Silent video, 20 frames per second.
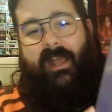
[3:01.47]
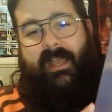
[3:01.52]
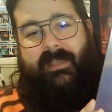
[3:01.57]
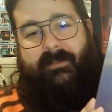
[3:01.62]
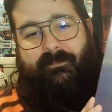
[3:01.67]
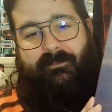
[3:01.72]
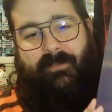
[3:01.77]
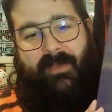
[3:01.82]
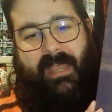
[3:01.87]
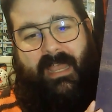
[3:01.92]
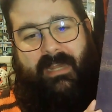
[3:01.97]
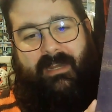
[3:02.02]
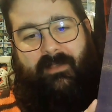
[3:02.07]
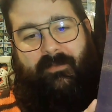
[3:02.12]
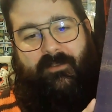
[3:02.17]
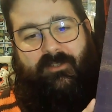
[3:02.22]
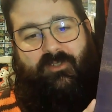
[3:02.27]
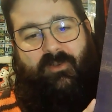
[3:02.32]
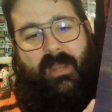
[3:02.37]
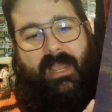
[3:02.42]
Aight Bet,
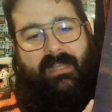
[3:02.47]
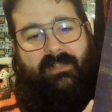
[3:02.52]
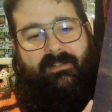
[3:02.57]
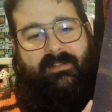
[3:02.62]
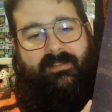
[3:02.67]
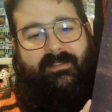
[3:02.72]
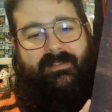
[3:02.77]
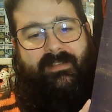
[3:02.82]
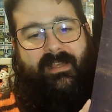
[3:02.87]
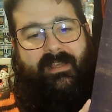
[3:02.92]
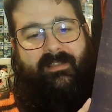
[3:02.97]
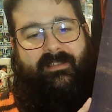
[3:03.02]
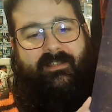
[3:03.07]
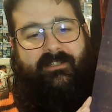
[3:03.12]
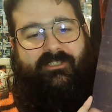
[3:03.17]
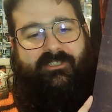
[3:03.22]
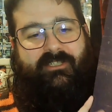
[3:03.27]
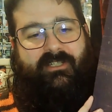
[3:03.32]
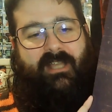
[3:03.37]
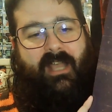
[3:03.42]
the track listings,
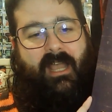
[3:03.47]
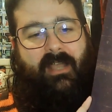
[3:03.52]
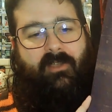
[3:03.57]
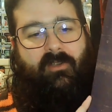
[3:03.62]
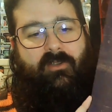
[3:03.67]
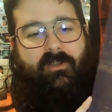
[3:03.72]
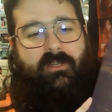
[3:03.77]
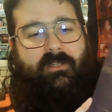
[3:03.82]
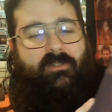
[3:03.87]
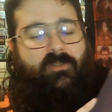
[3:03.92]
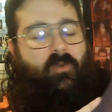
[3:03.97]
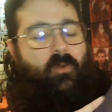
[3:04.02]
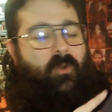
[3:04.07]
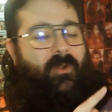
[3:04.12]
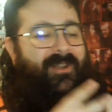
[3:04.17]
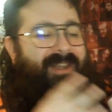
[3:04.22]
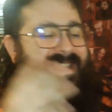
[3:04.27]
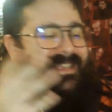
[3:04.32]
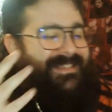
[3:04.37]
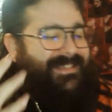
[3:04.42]
Chicago
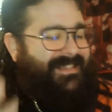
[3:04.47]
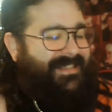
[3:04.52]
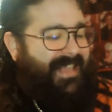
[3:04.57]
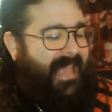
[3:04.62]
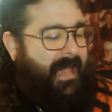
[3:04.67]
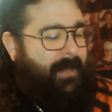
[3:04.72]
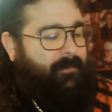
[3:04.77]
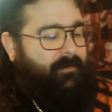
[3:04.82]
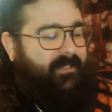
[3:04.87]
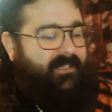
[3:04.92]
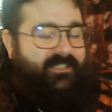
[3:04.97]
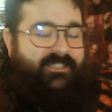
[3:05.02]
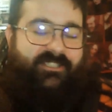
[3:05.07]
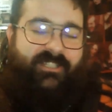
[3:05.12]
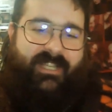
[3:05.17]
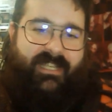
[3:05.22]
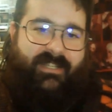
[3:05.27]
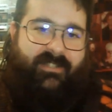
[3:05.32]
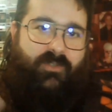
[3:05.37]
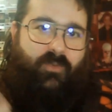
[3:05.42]
Hoodcore,
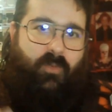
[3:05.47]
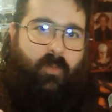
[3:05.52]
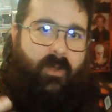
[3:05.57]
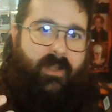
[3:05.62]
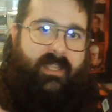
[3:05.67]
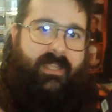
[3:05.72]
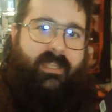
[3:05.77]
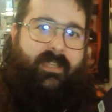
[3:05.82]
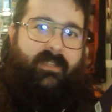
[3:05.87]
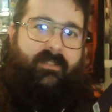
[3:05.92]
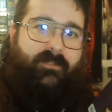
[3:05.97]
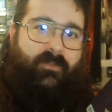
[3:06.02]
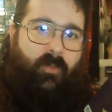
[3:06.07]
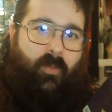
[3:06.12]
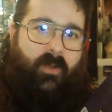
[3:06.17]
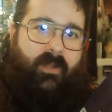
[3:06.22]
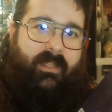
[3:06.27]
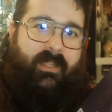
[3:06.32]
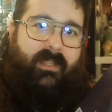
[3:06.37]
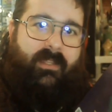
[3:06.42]
established in
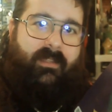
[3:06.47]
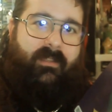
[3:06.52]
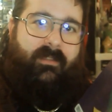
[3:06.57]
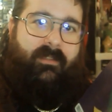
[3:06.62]
2020.